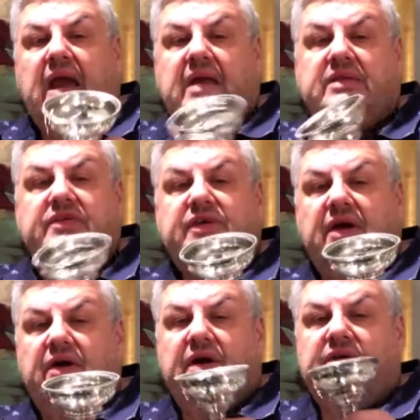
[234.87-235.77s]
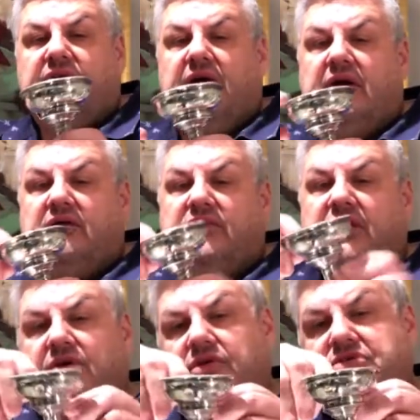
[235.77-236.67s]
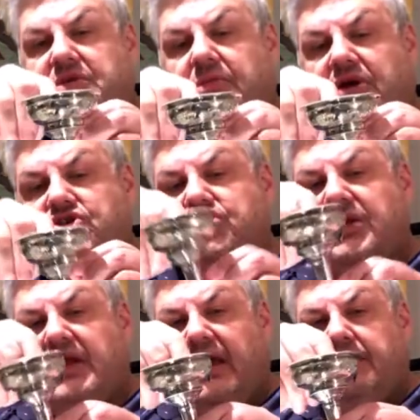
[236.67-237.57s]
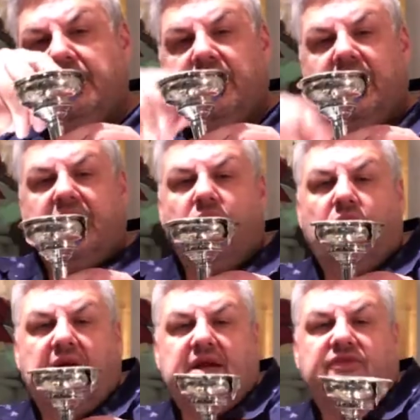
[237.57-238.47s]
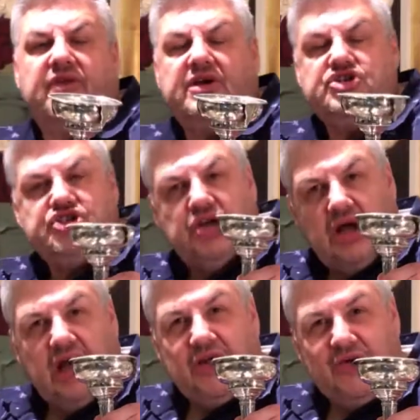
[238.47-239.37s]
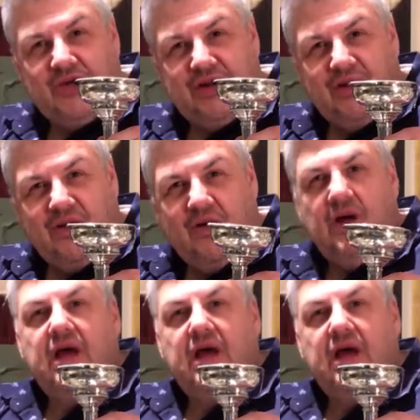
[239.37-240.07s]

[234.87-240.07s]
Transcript: And this here is a thing you don't see much today, but any wine aficionado would know.